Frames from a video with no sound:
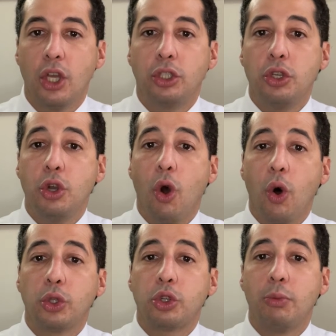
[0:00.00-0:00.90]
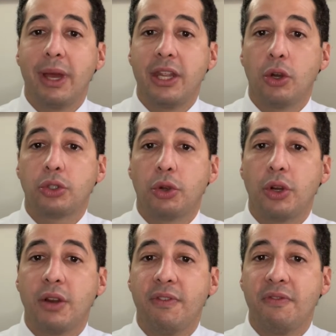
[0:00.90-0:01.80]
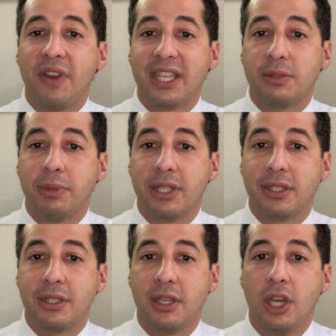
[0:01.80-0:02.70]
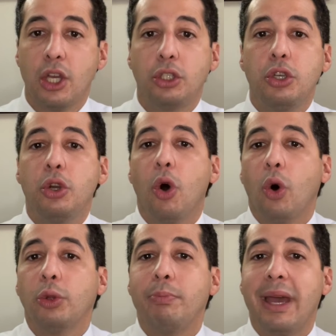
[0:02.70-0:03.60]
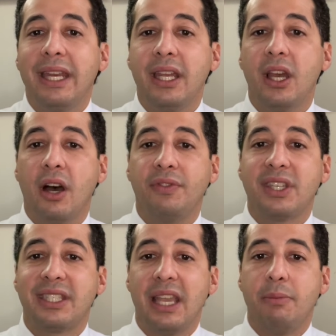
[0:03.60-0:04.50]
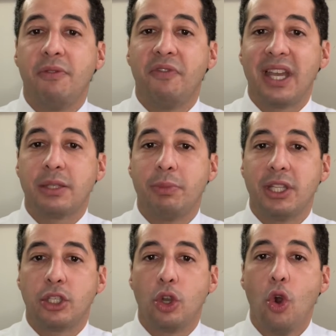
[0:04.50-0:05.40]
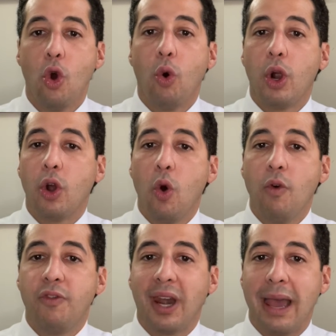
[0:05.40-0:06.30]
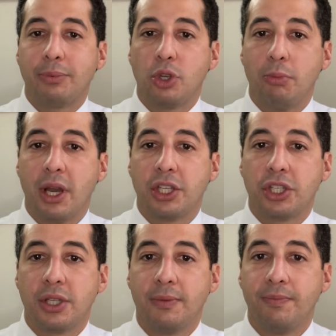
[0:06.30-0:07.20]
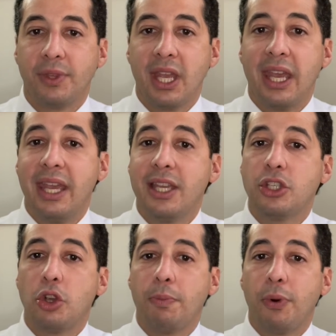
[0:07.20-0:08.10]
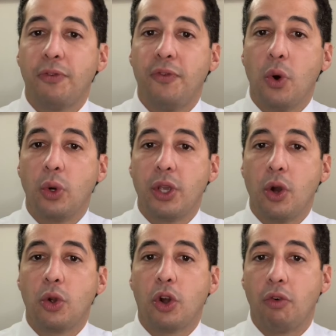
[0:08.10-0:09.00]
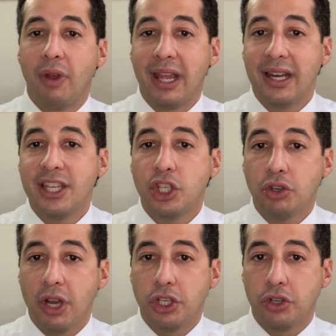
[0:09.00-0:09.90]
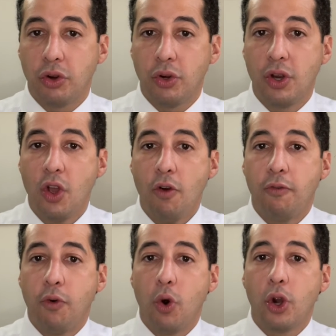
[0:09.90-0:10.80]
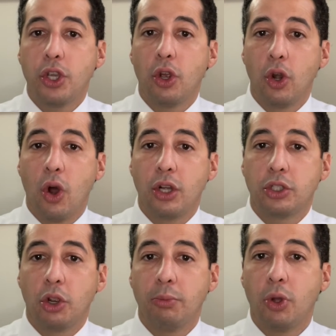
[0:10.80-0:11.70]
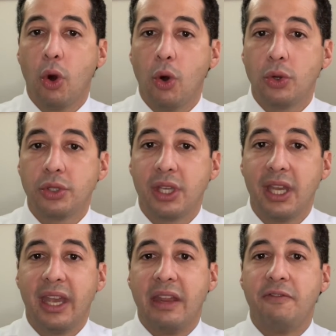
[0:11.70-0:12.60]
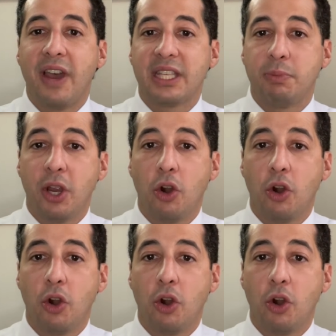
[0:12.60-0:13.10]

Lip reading: Do you hold too many alternative investments? Do you hold many of the same investments or overlap too much? Is your portfolio correctly structured for your long-term goals, investment